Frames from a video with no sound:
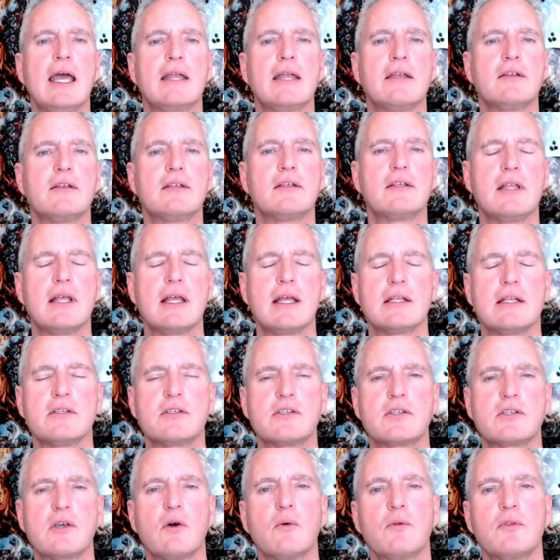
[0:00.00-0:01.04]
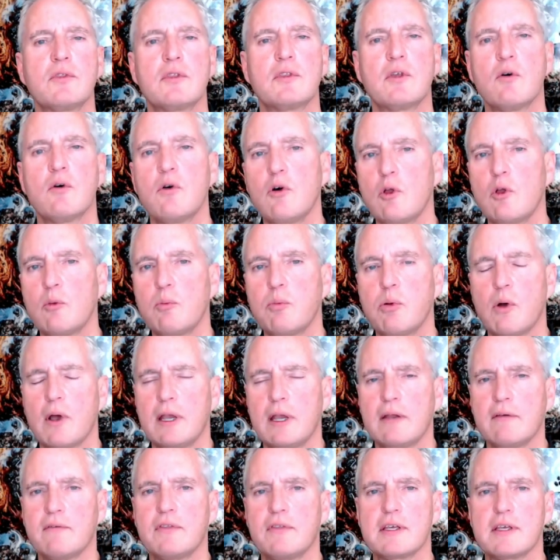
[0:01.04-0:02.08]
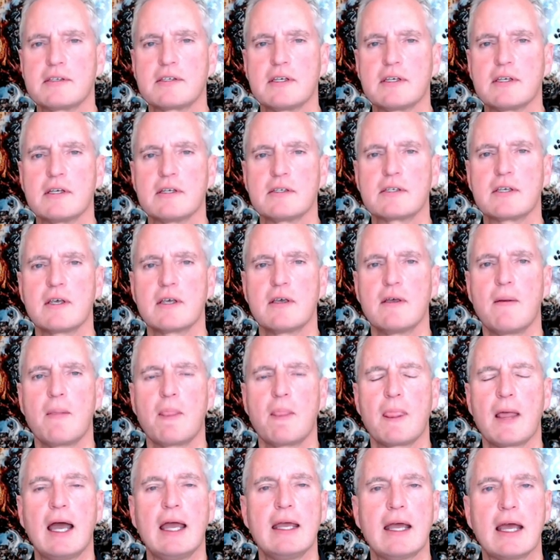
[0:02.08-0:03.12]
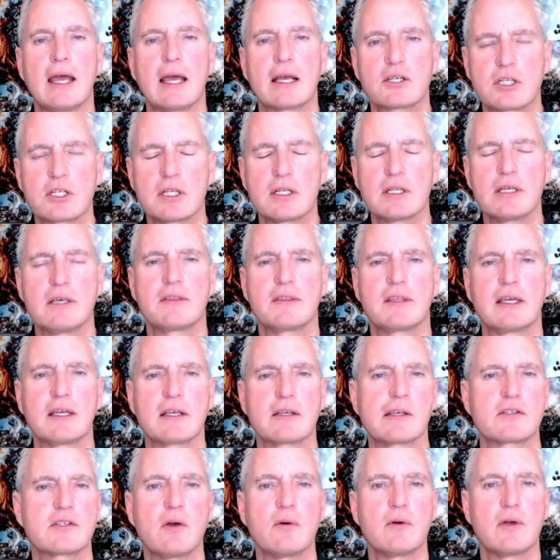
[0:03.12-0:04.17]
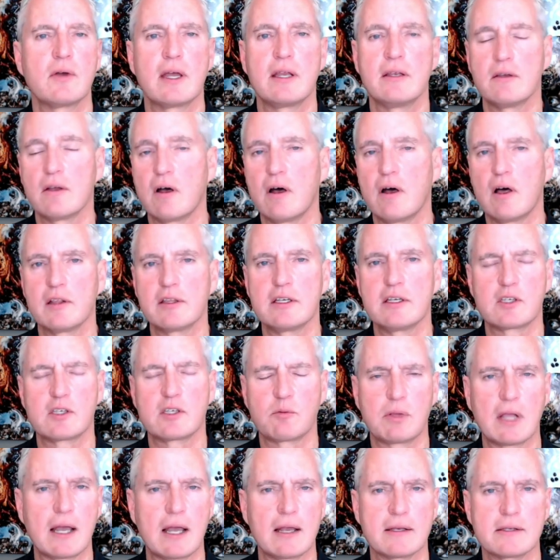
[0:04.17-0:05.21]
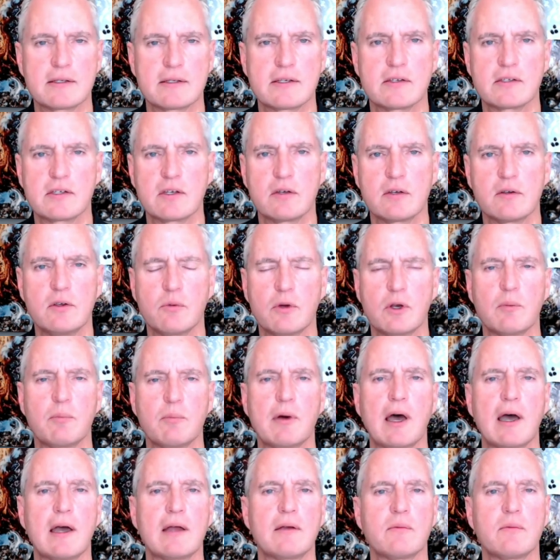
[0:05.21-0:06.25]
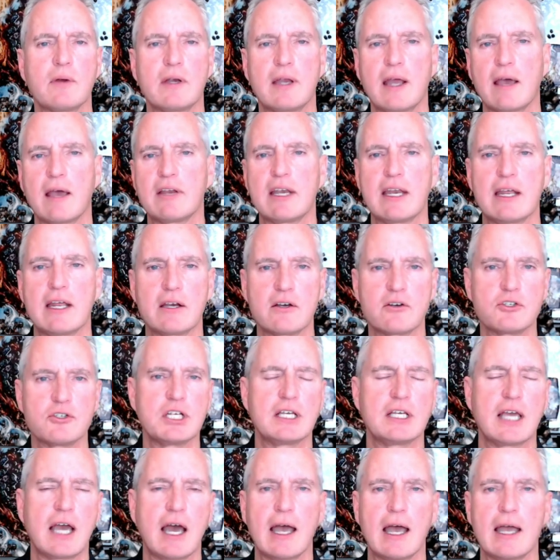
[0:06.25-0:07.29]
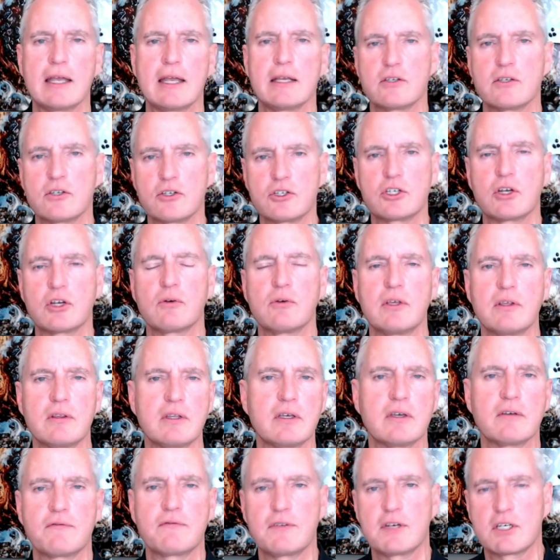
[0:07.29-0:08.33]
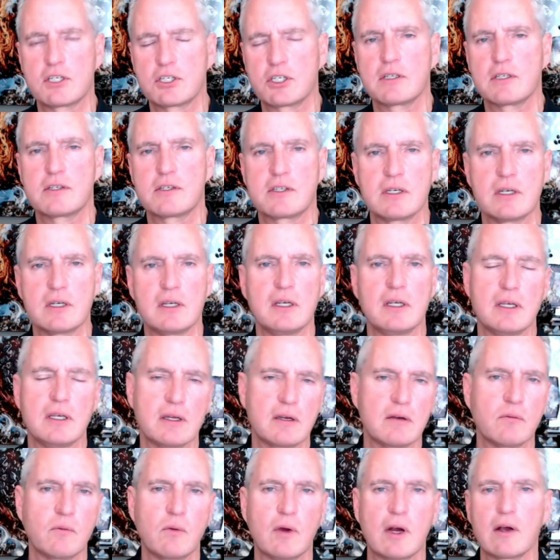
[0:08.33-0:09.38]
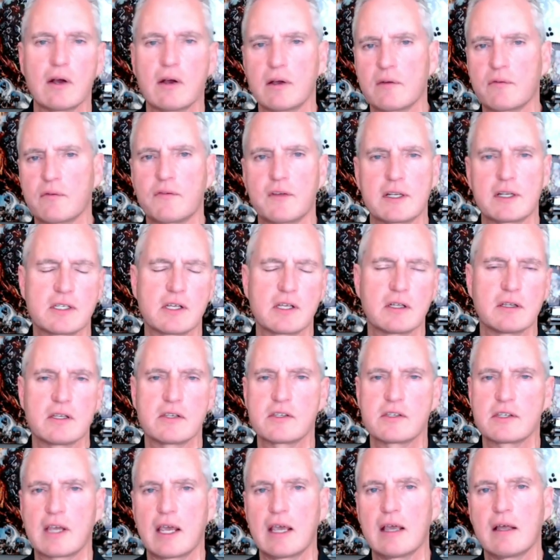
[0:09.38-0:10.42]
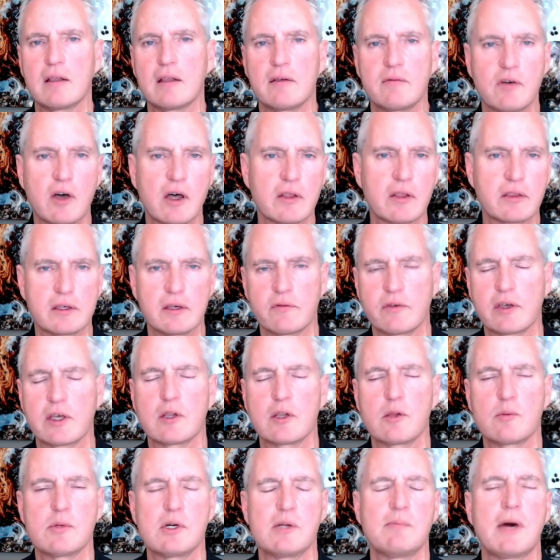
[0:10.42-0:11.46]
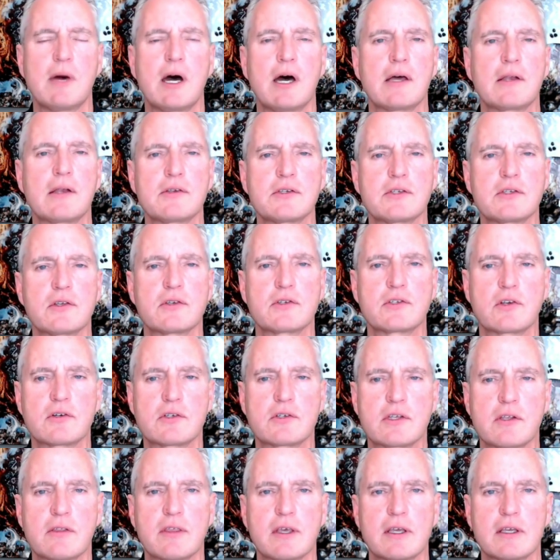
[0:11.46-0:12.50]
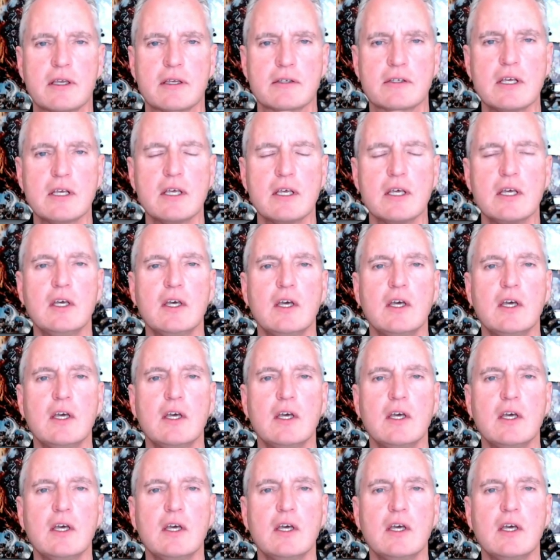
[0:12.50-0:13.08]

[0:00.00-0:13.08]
And and so the whole point of this is I actually think so. And all these appliances that you would have bought would have an energy guide and show you the efficiency yeah. and where it fits on the scale of all the available models, those sorts of things.